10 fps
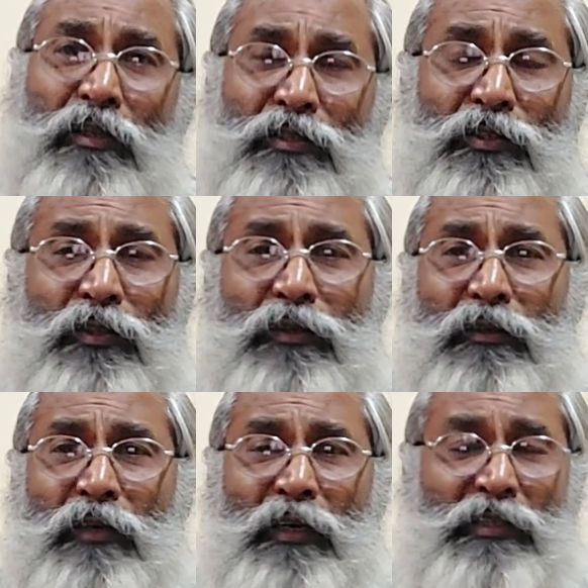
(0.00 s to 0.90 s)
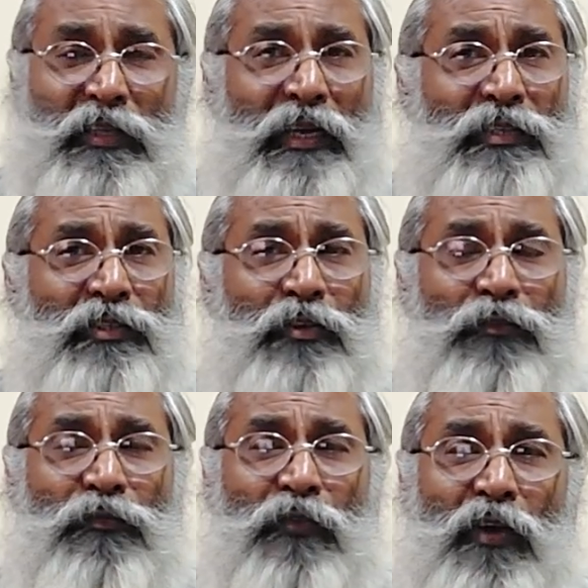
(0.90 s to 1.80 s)
also a chance
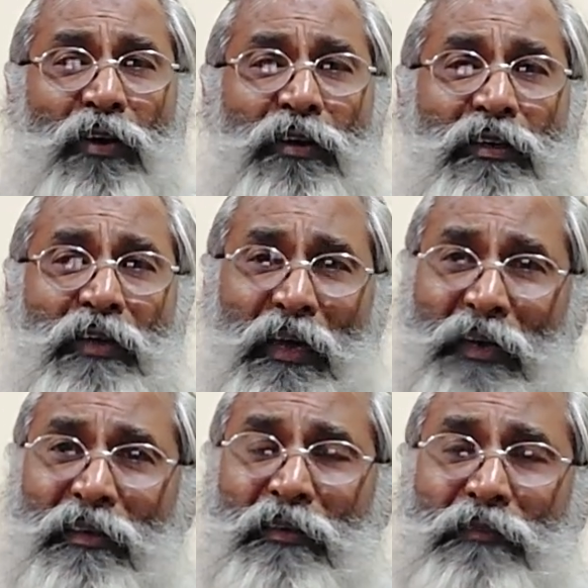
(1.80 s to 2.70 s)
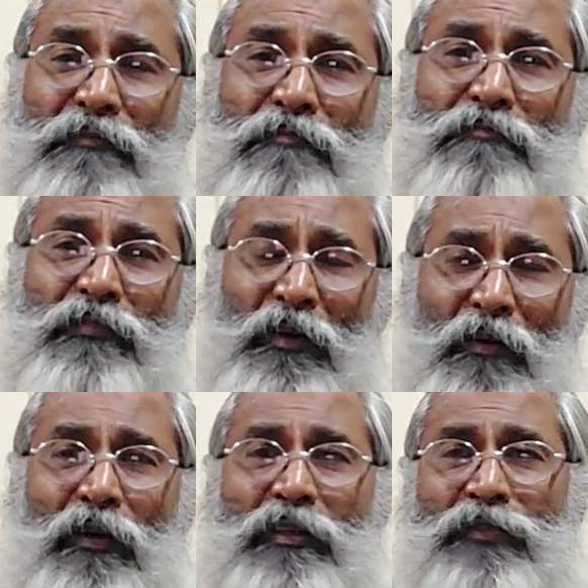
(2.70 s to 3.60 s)
of flaw in character.
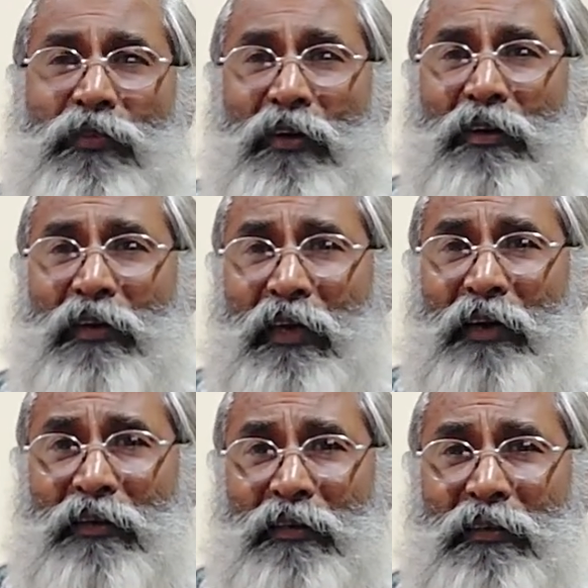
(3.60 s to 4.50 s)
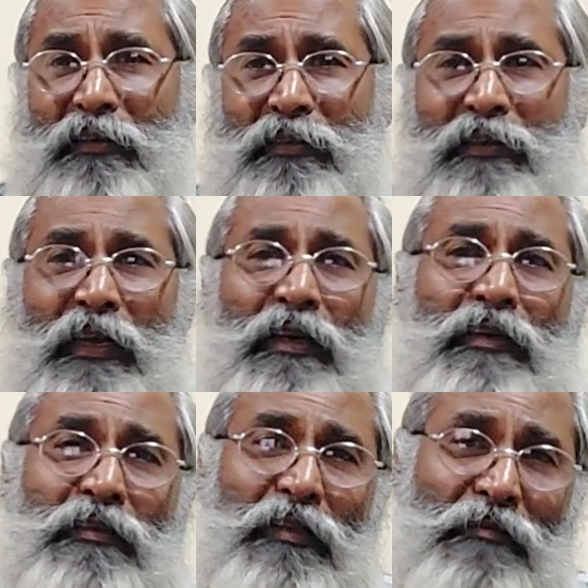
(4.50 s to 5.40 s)
What's flaw in character is
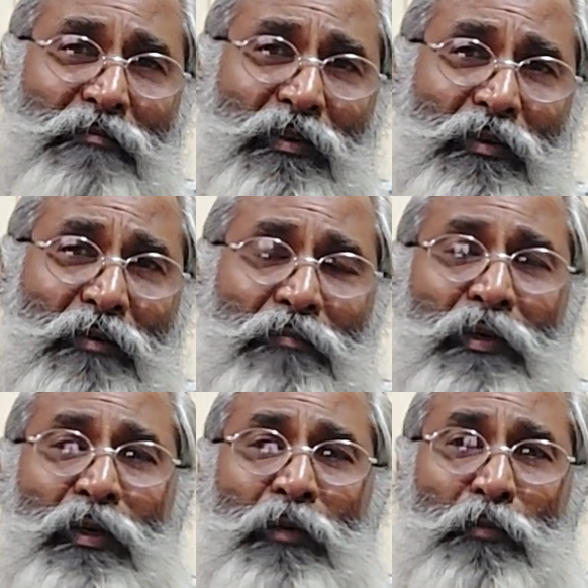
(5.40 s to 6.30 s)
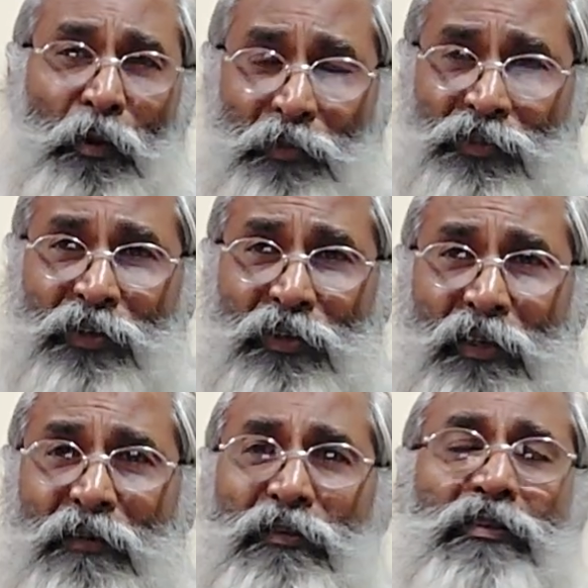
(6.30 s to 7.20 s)
like,
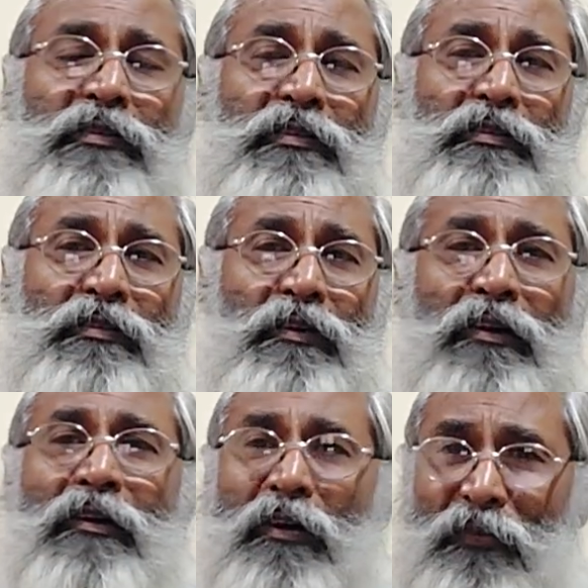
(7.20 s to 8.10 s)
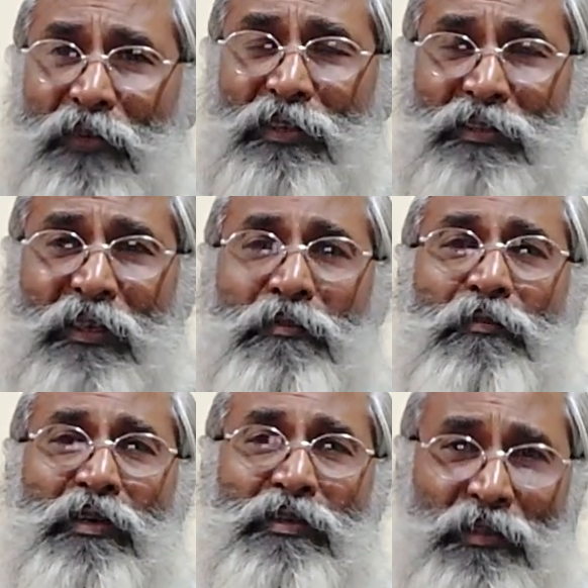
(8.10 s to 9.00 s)
promiscuity, which is not always seen,
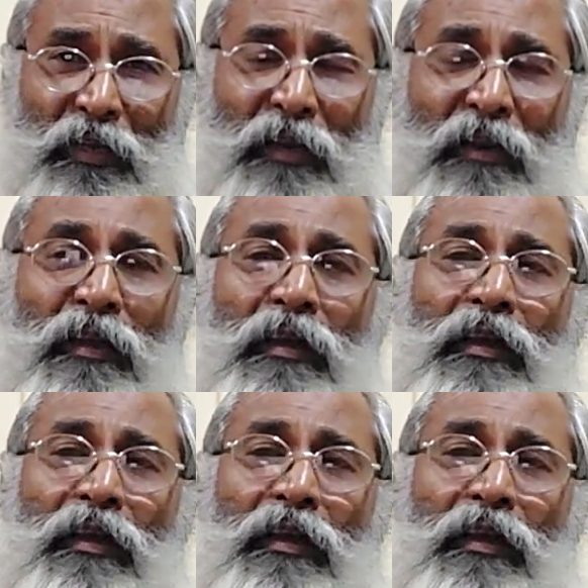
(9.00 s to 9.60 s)
but still,